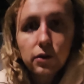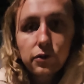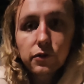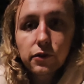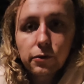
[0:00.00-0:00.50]

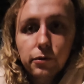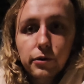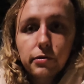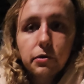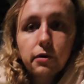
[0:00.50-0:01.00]
Still
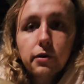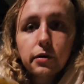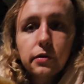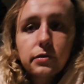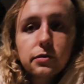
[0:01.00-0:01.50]
really
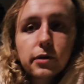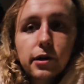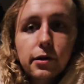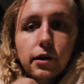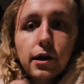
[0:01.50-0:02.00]
dirty, so we're
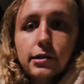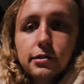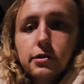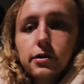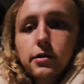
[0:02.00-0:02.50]
getting lots
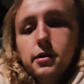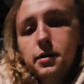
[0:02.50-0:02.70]
of dirt.